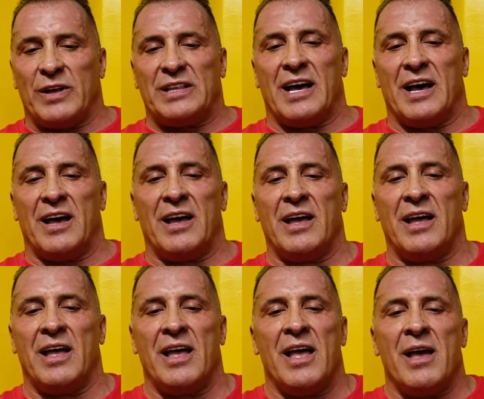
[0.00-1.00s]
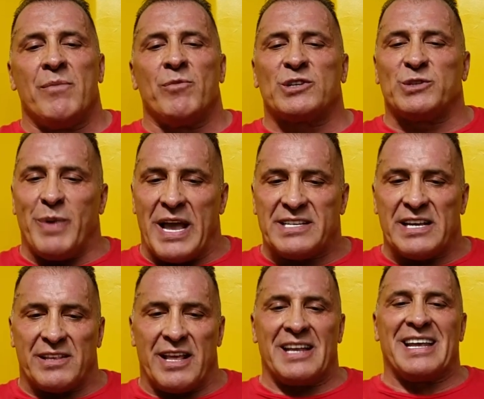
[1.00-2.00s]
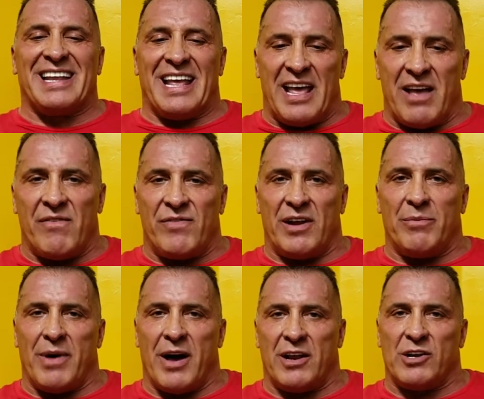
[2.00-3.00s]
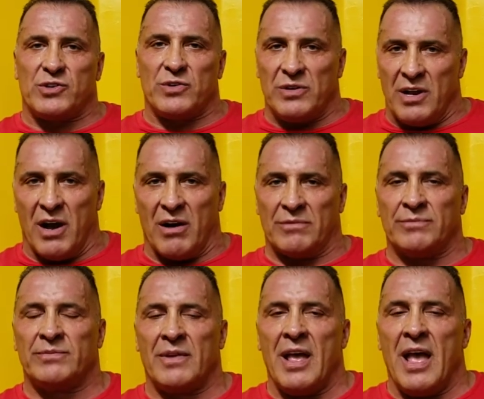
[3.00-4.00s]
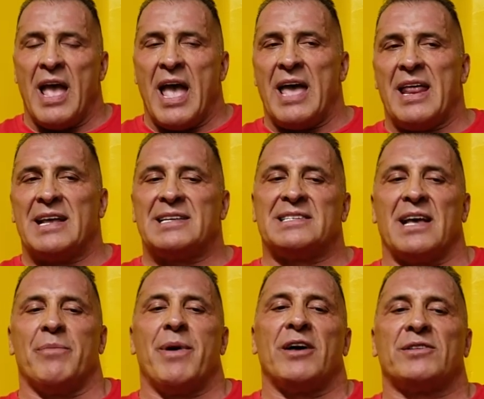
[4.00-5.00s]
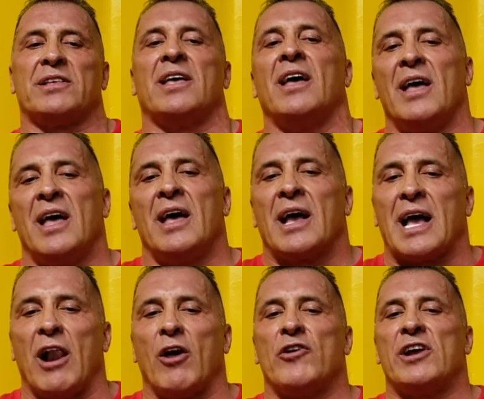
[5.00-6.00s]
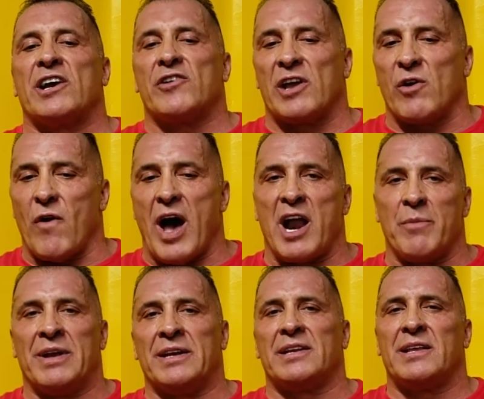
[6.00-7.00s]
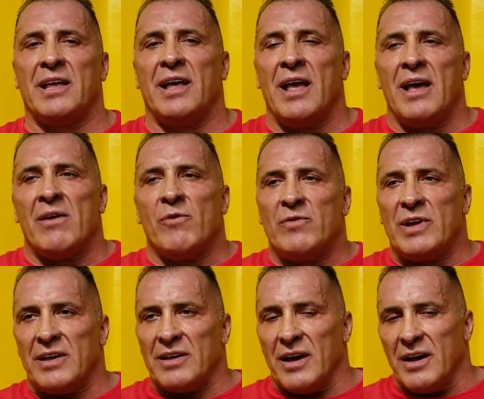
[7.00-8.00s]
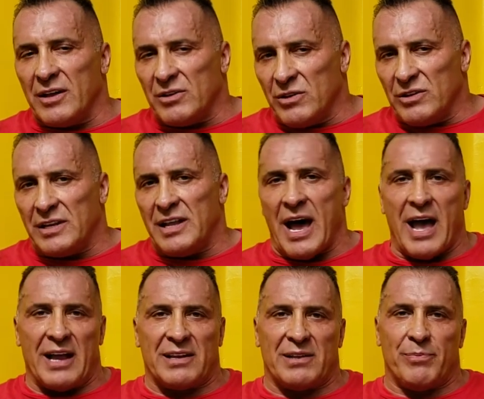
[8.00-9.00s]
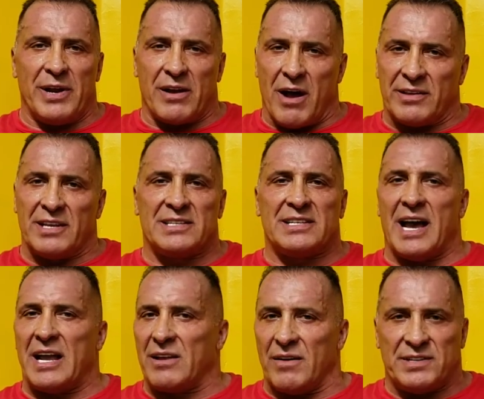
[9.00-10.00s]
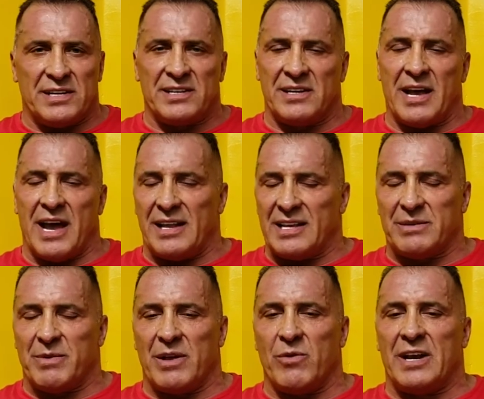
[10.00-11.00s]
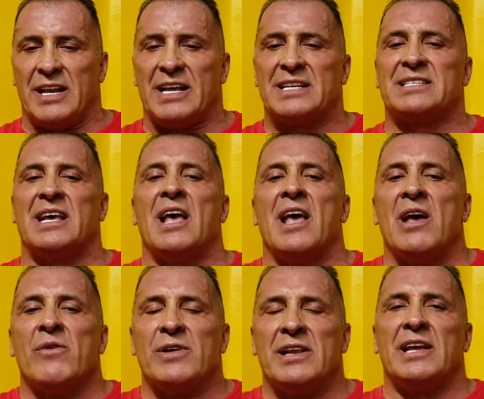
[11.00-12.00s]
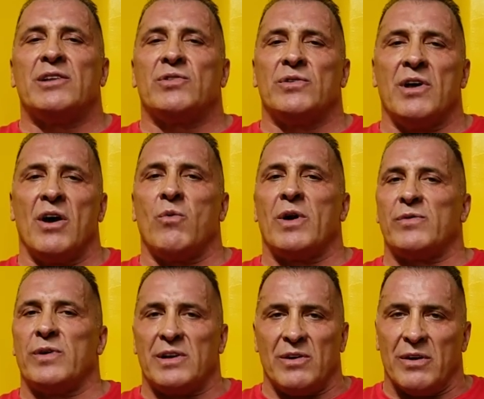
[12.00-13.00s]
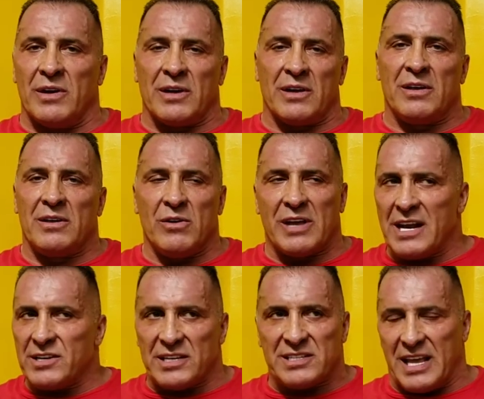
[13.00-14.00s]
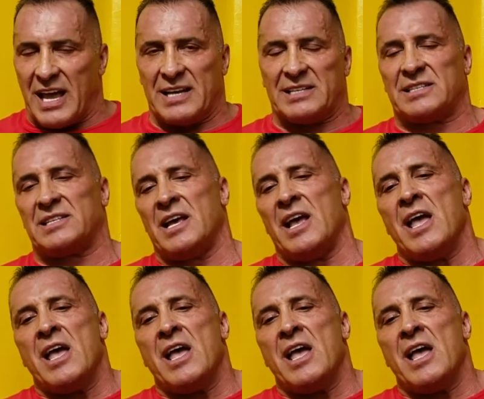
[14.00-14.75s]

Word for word: with the most basic thing that everybody should know, and it is about caloric requirement. When we uh, do the diet, pre-contest diet, off-season diet, doesn't matter what it is, we need to know what we're doing. You can't just guess.